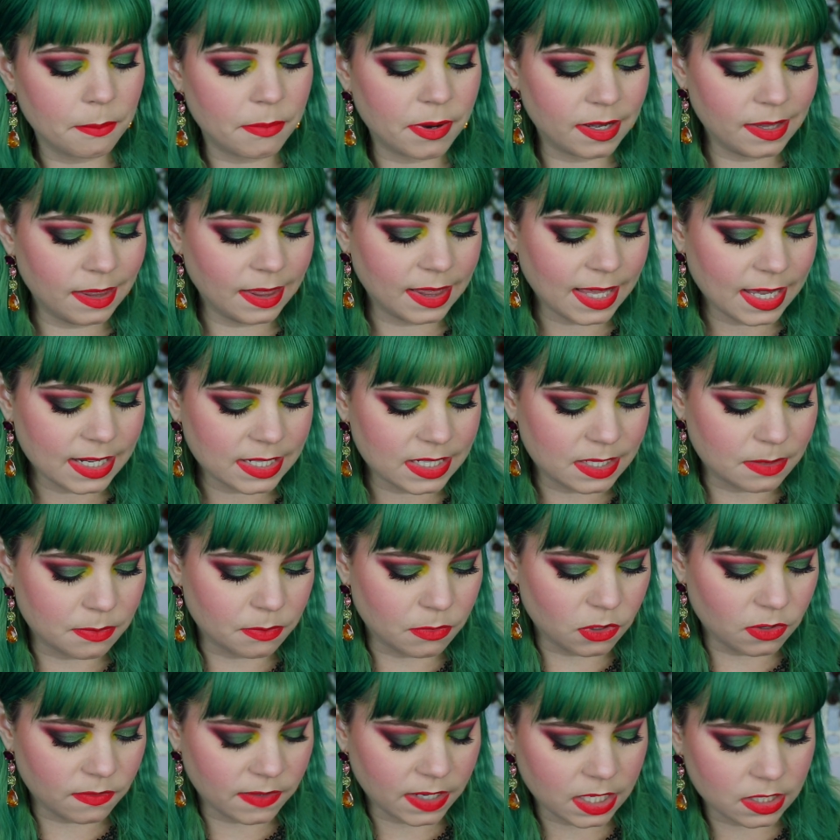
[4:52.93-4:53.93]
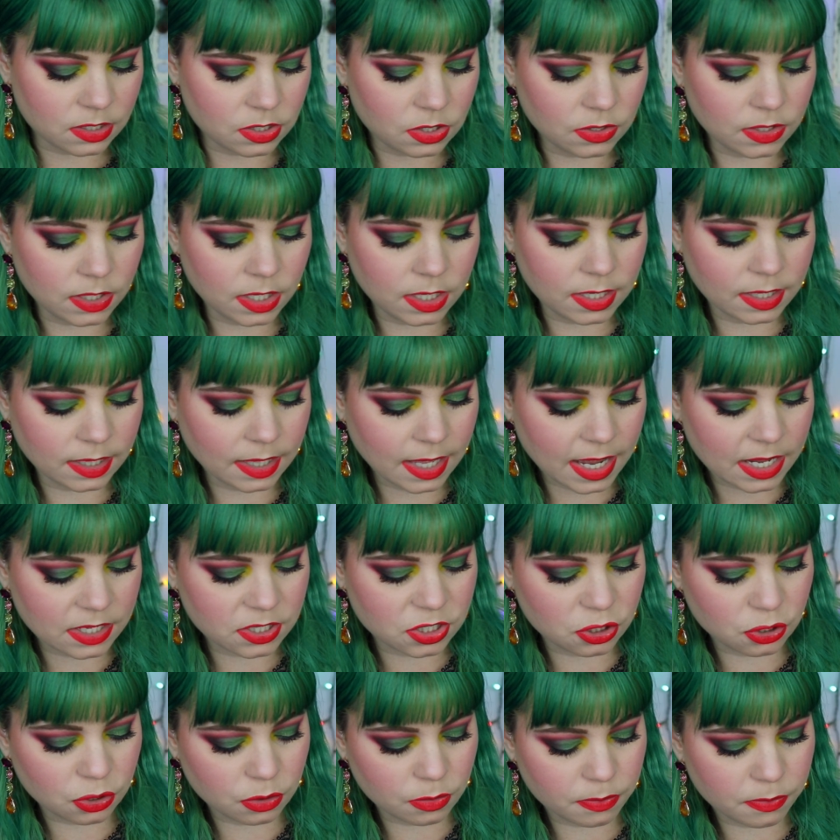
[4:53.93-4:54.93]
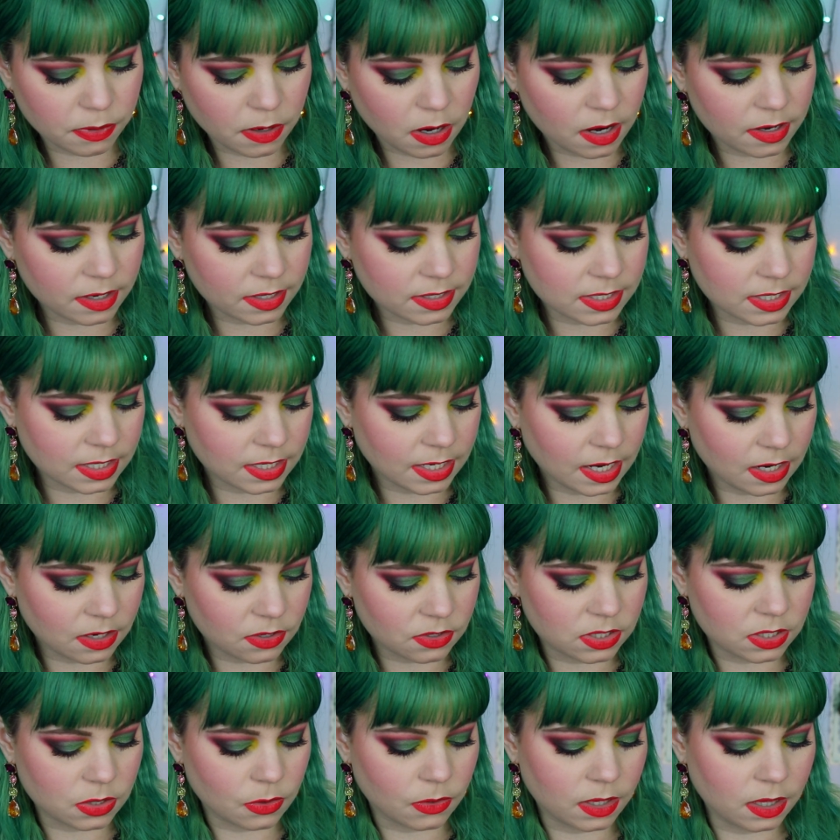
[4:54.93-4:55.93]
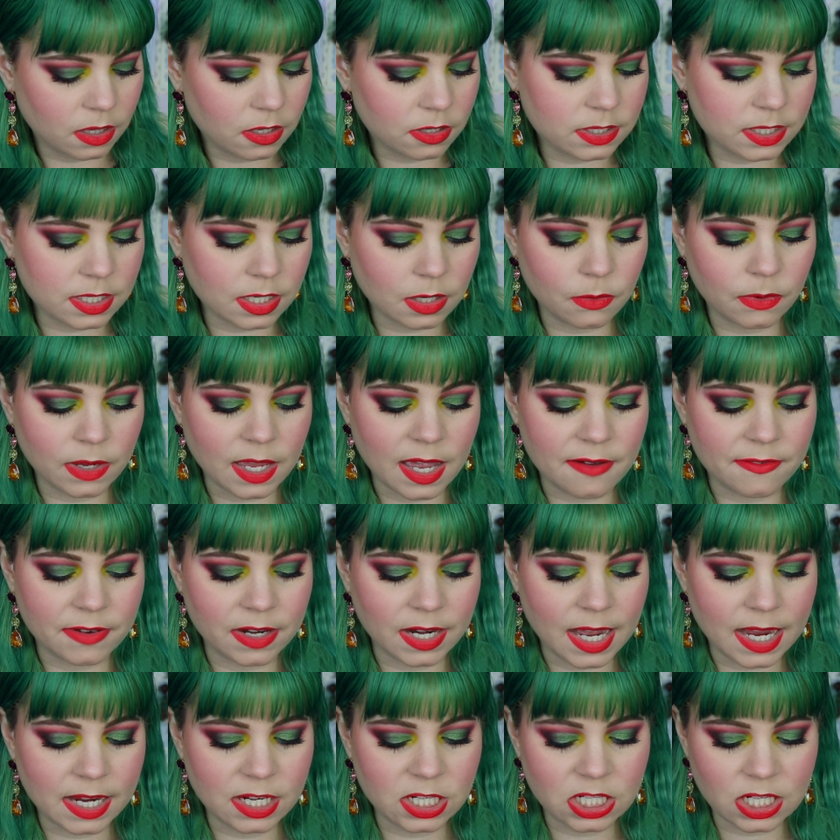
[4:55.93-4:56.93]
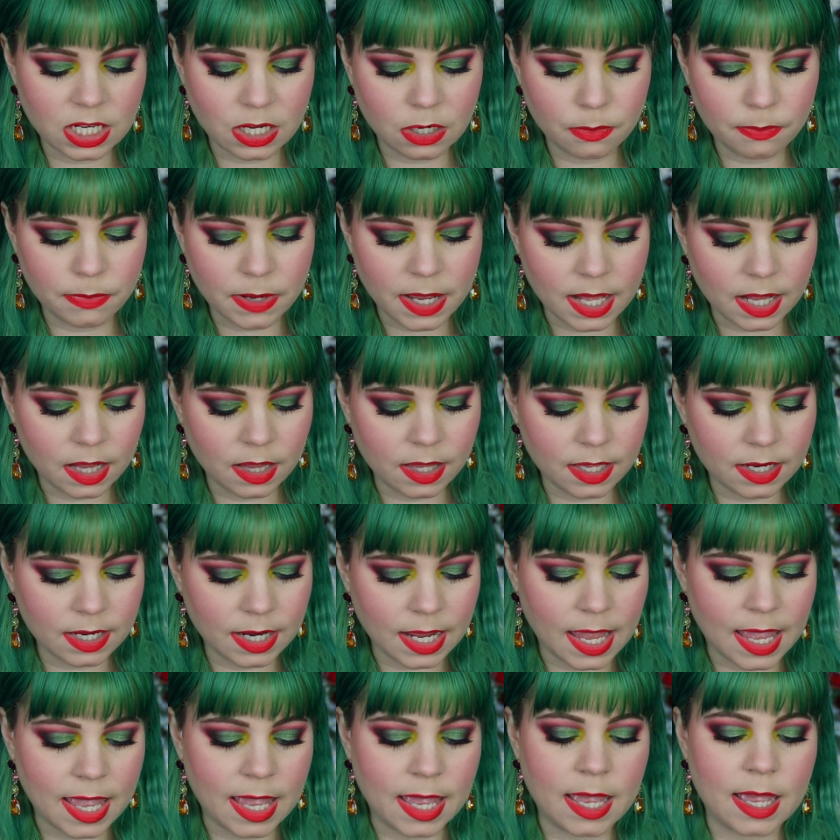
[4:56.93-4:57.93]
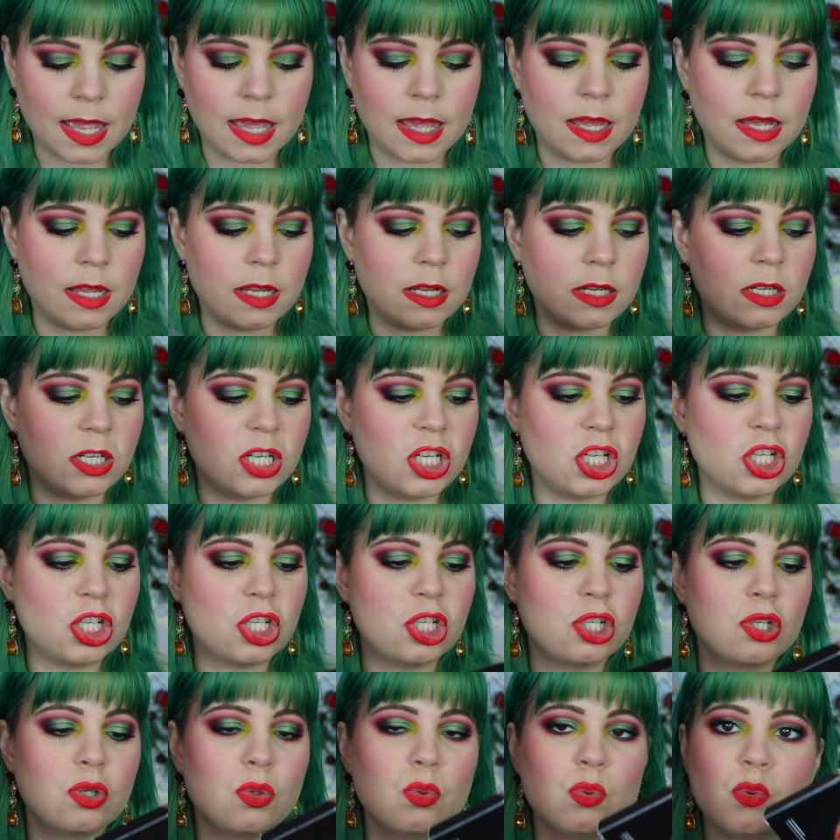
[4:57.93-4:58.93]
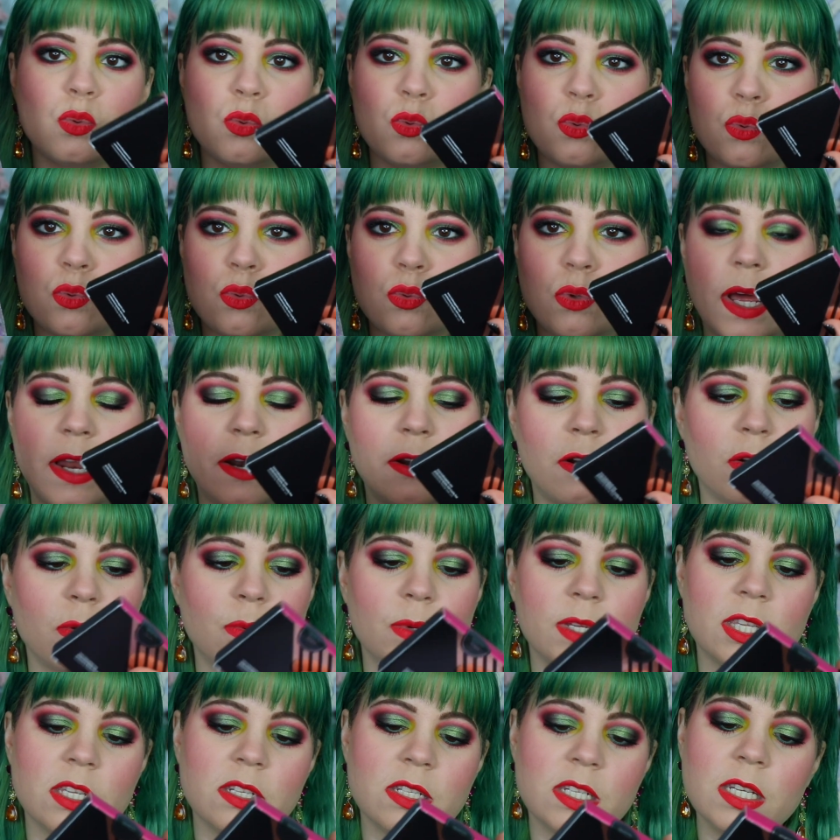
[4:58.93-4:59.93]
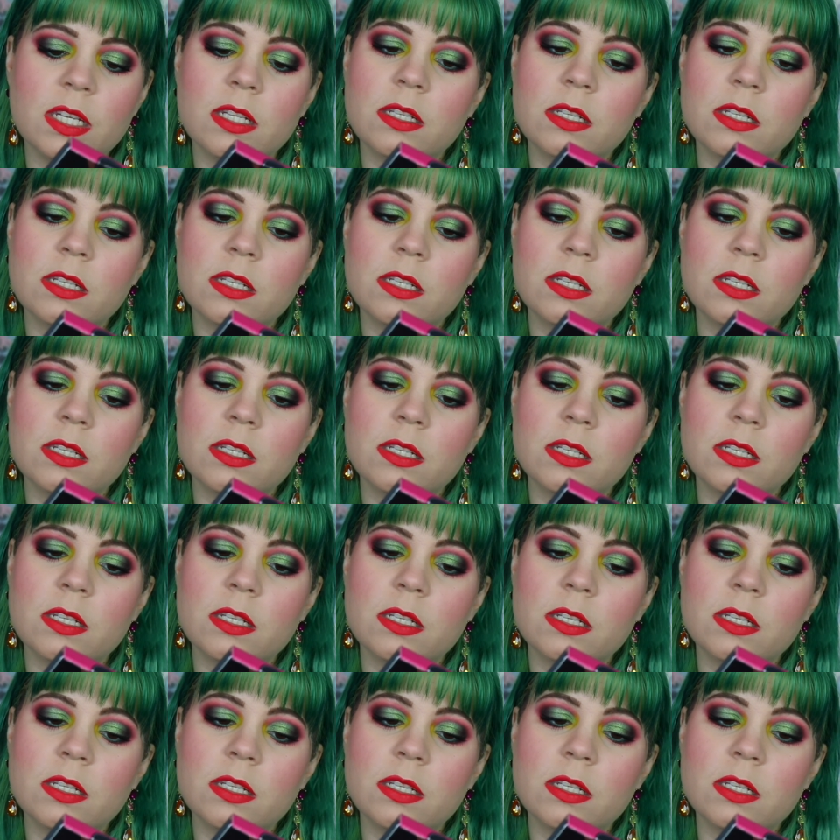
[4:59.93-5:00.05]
but let's move into the last two products in here. So it looks like we have an eyeshadow palette and I don't know what this